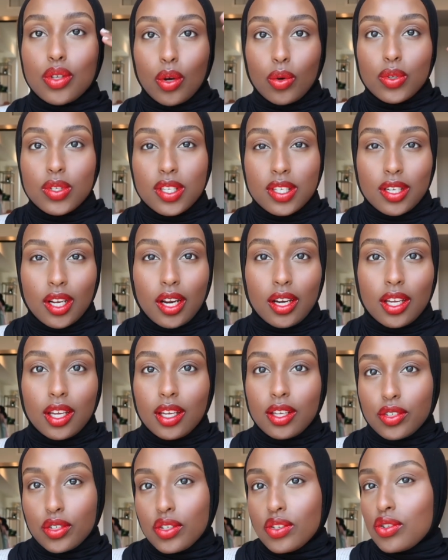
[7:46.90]
so
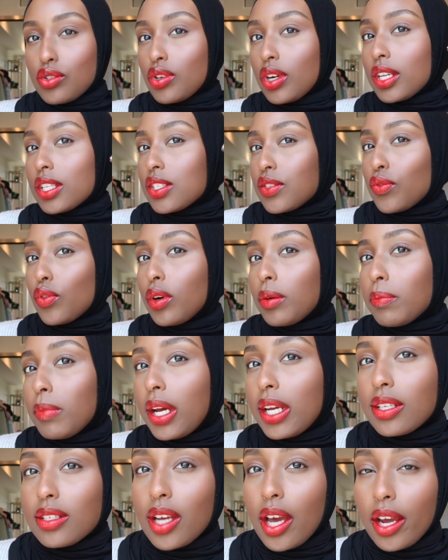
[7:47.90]
stunning. It just transformed
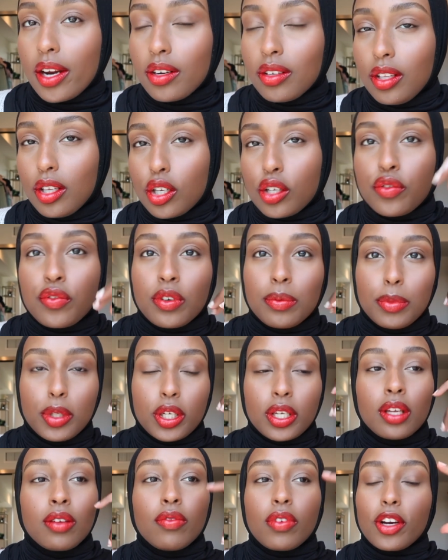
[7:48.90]
my entire look from
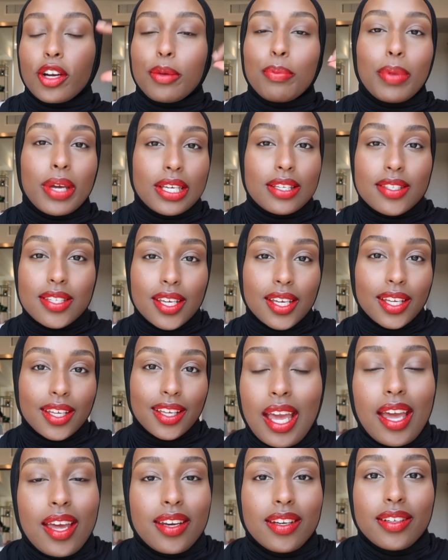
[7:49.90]
looking very
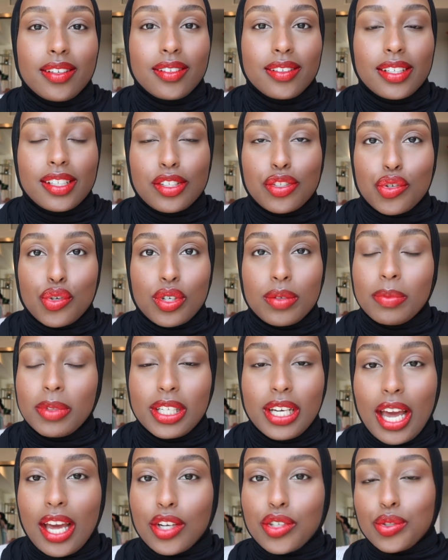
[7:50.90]
basic and
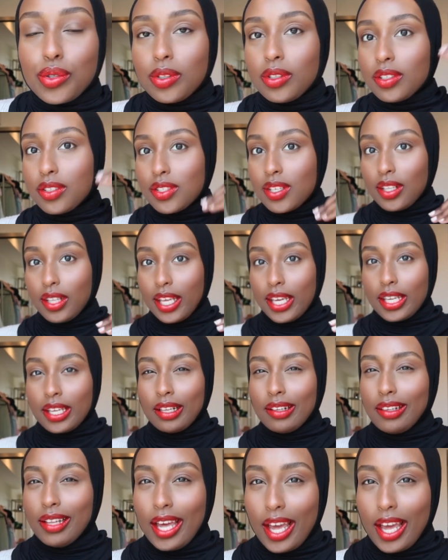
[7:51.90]
extremely natural to like